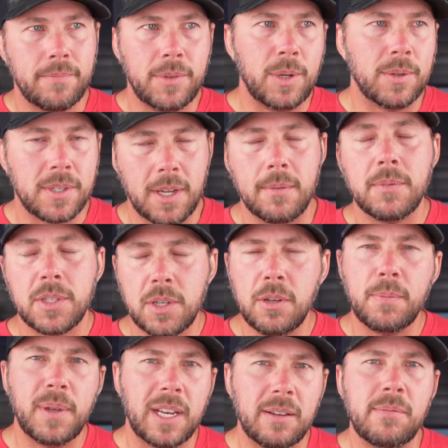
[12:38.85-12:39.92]
doing something
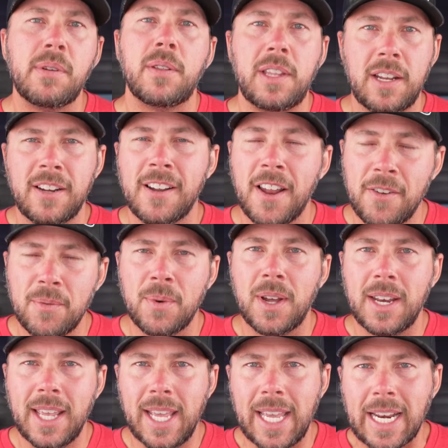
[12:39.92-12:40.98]
stupid and building another
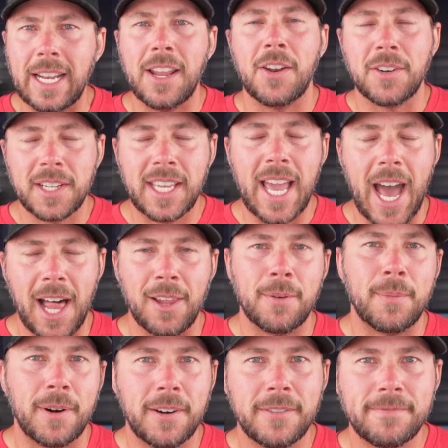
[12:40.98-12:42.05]
one in another
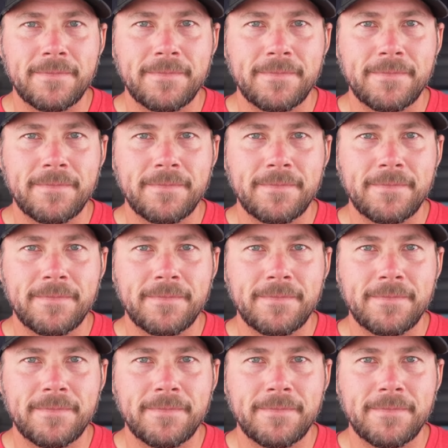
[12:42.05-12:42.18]
caliber.